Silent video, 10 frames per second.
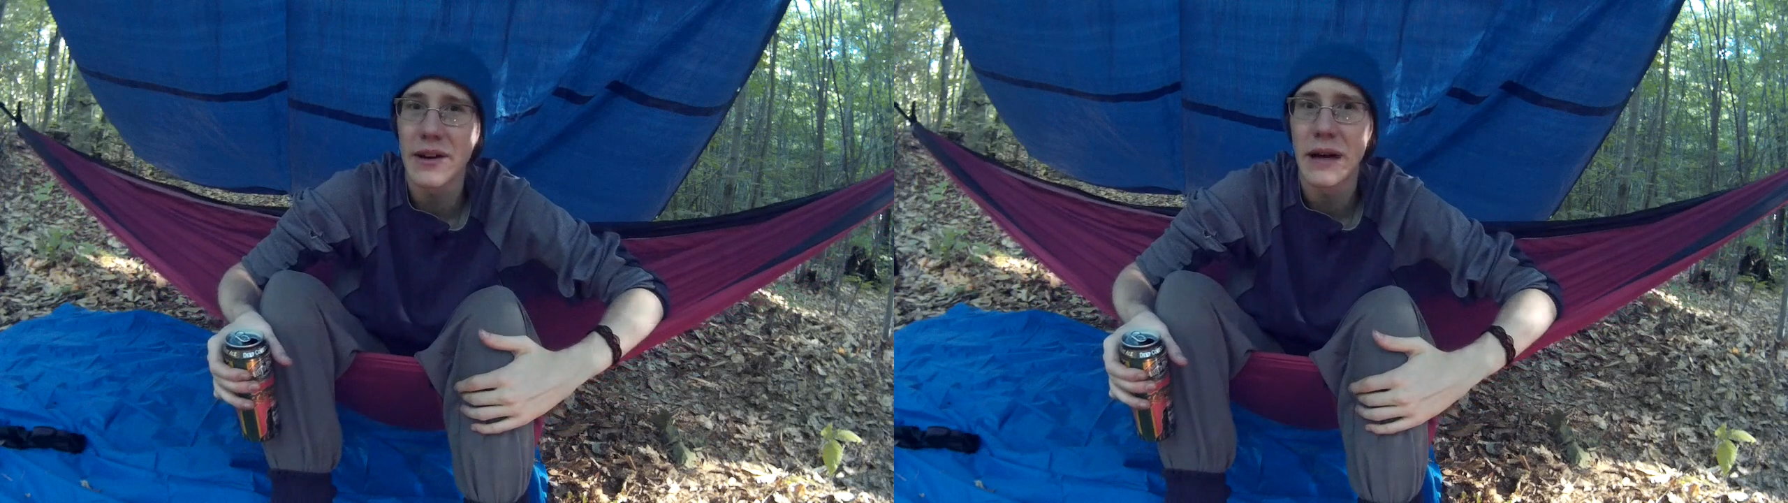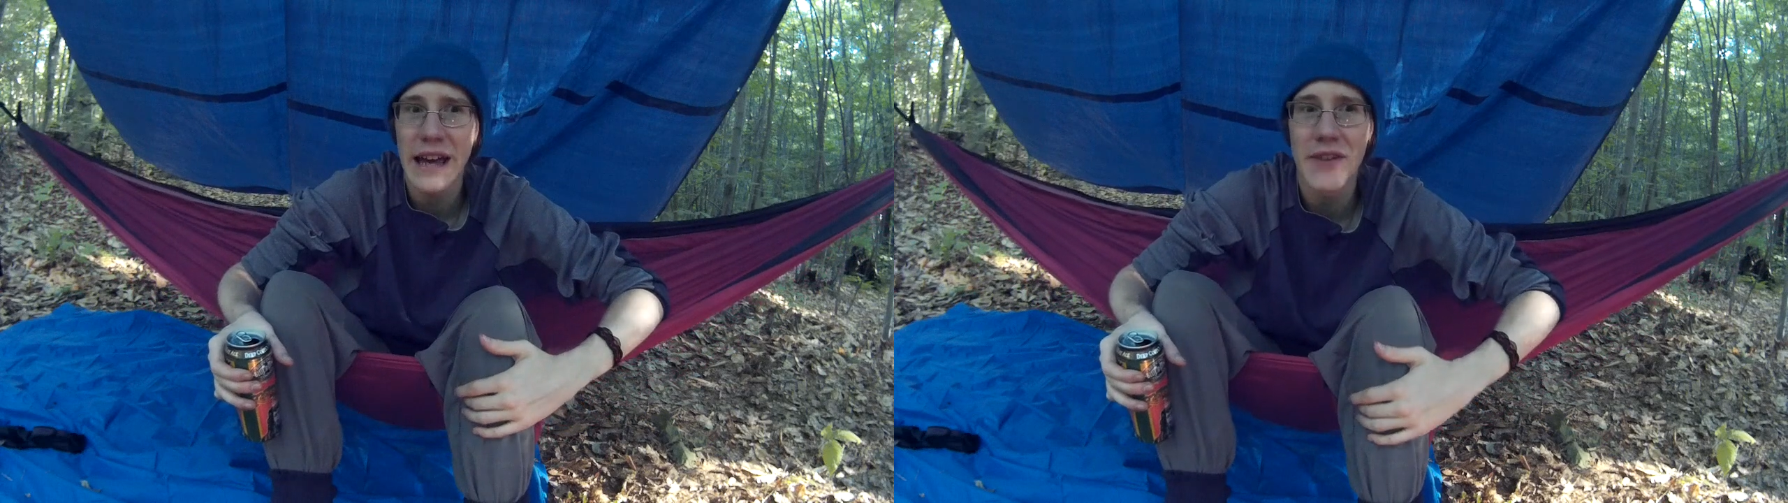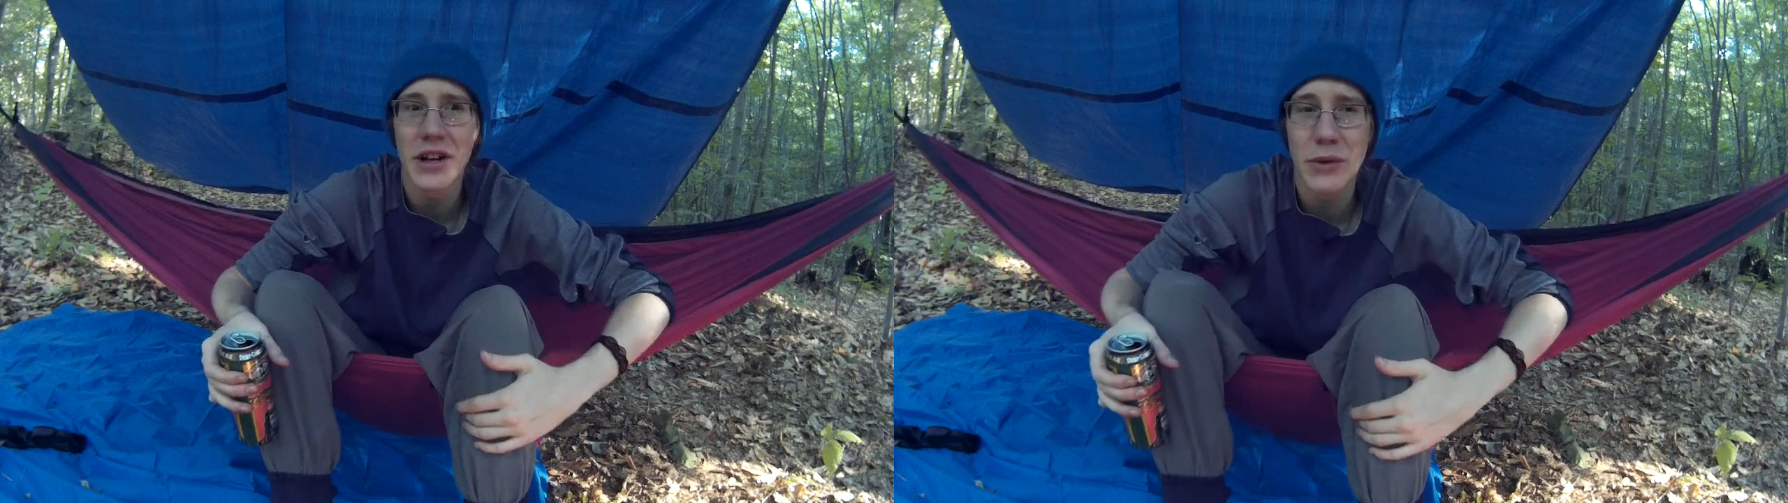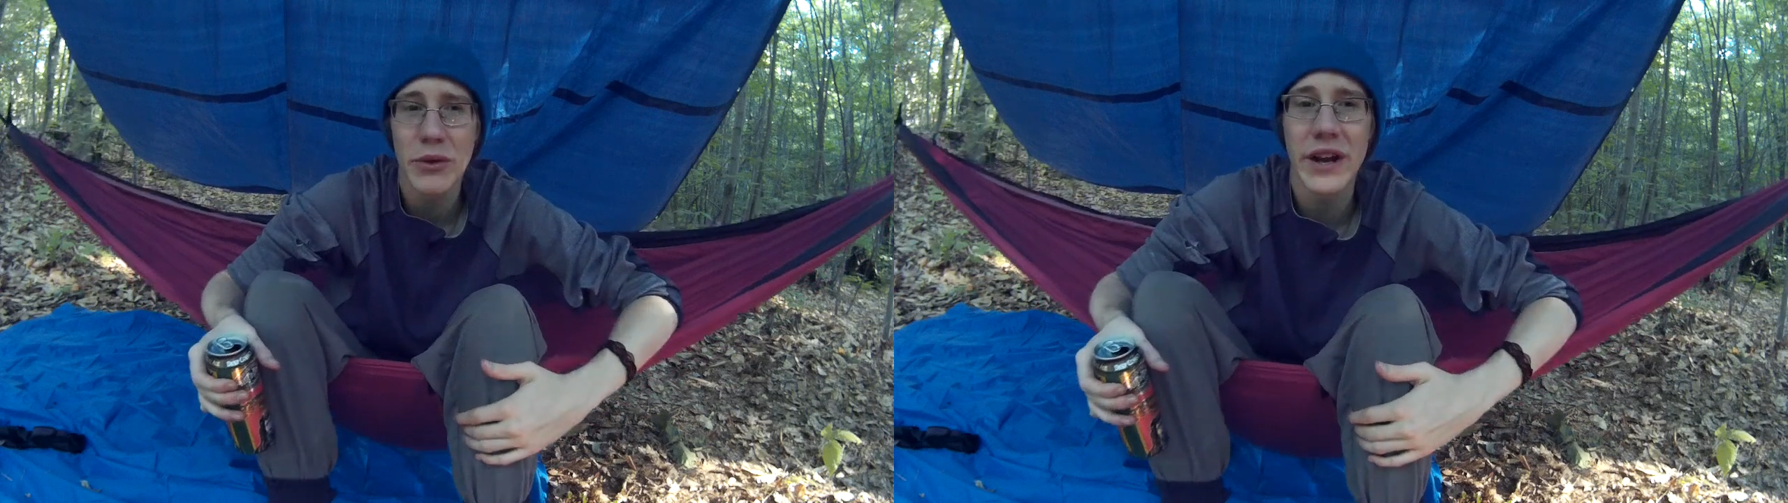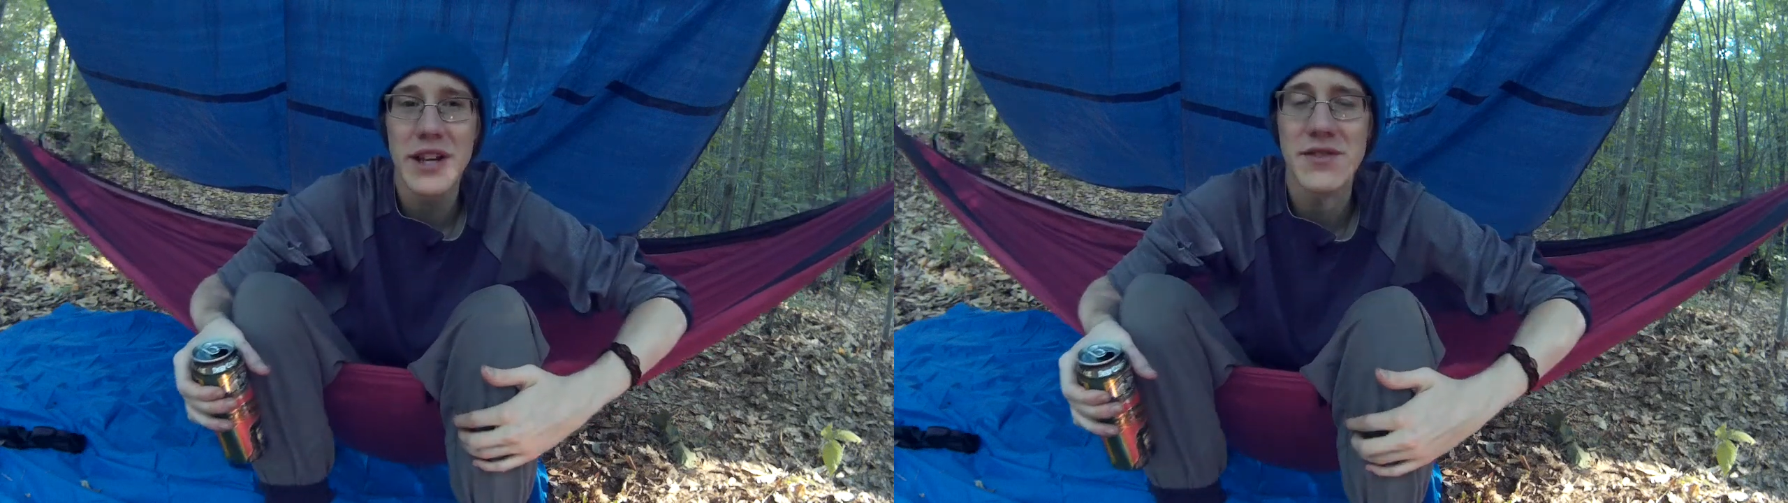It gave it a
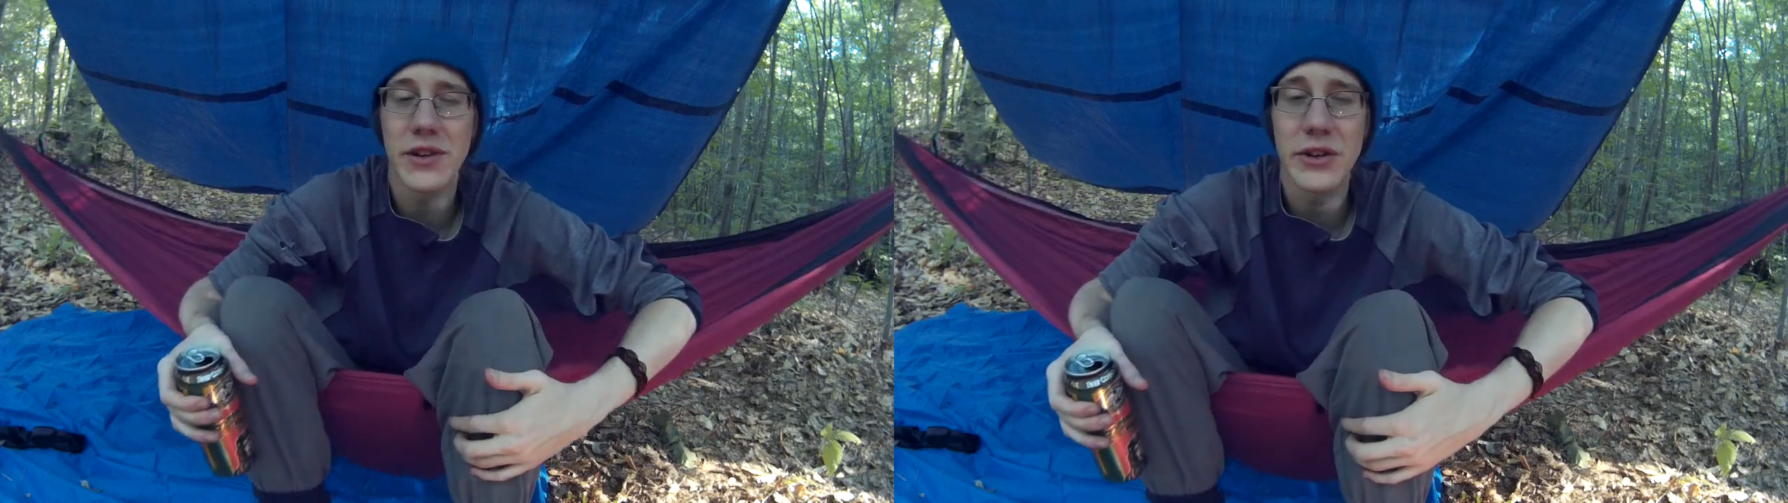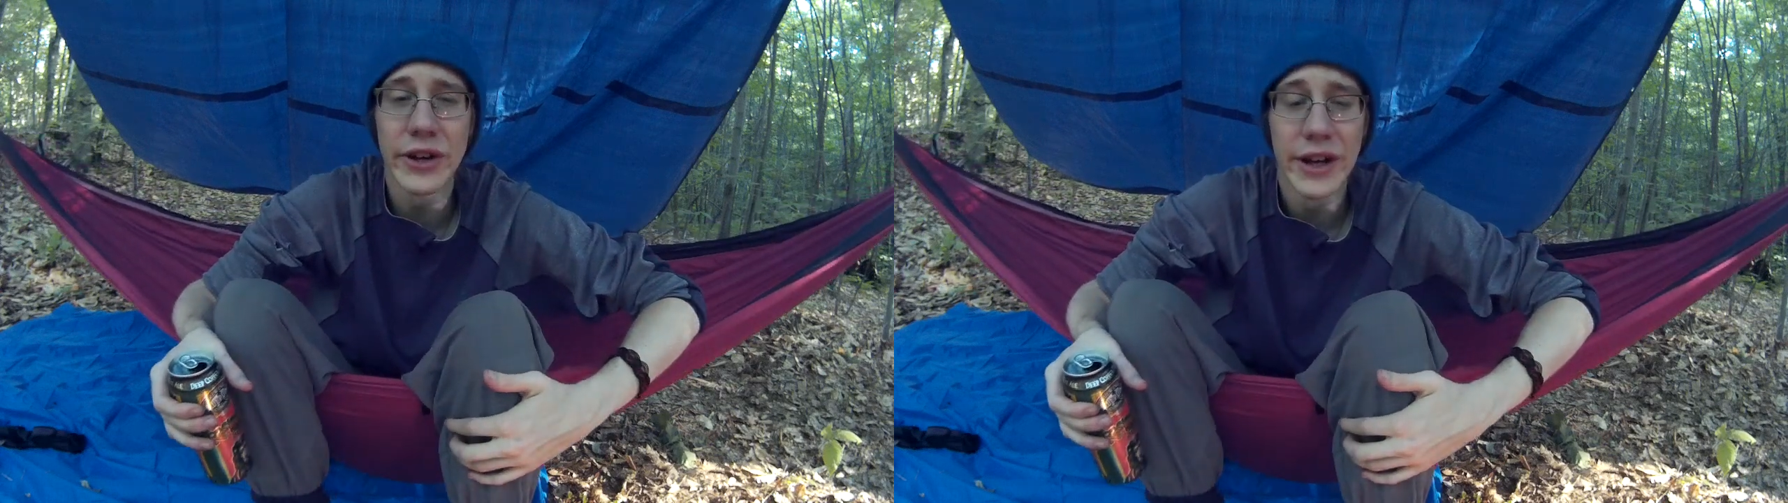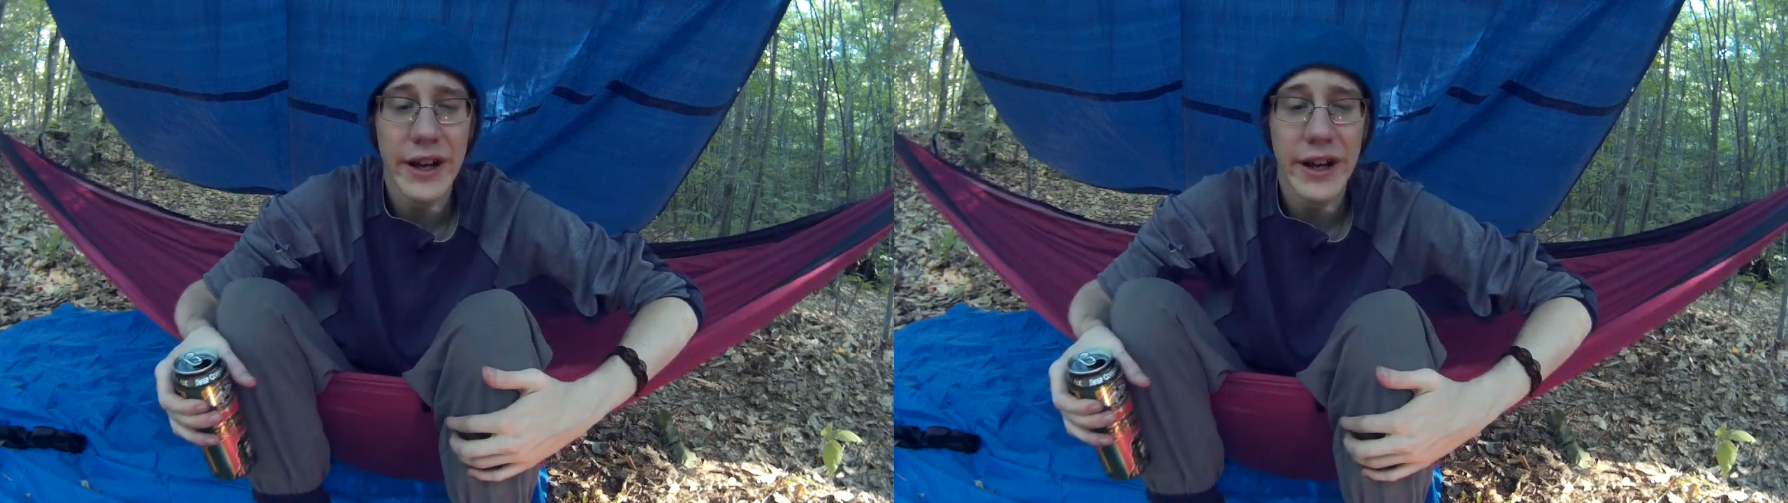really nice feel.